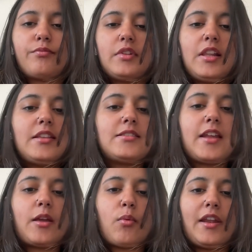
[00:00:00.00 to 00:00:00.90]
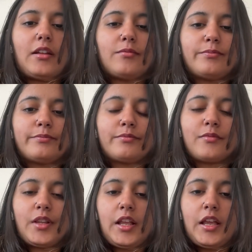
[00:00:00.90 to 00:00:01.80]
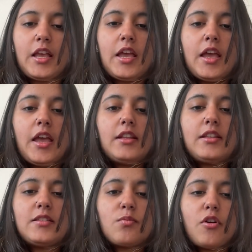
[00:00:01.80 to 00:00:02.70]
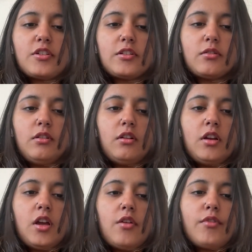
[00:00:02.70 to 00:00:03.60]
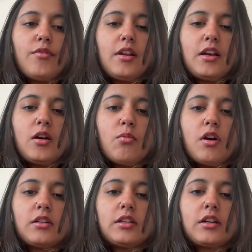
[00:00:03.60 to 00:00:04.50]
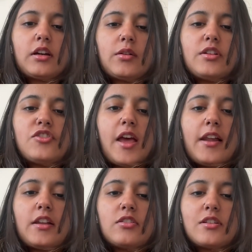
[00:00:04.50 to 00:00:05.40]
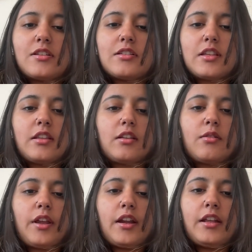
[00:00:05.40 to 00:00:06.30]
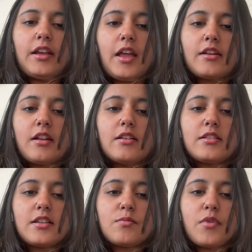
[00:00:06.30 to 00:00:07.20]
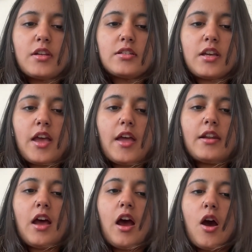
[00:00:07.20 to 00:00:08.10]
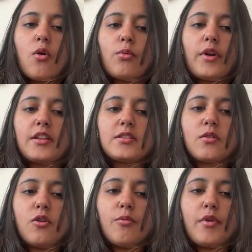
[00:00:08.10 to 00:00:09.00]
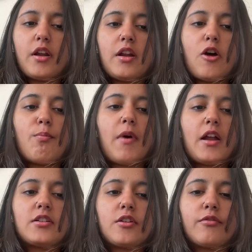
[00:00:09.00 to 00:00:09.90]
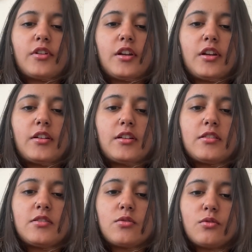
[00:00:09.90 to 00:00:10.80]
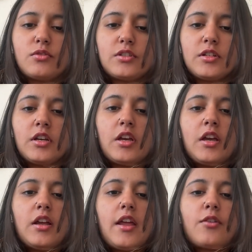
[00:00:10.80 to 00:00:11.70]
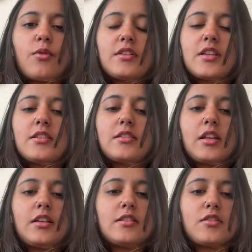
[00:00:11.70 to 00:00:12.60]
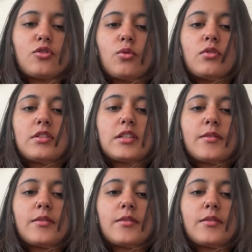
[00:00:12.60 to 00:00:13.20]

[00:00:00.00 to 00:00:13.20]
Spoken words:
Let's dive in. In this module, we will cover the current challenges in grading and assessment and how Gradescope, now part of Turnitin's suite, addresses these issues.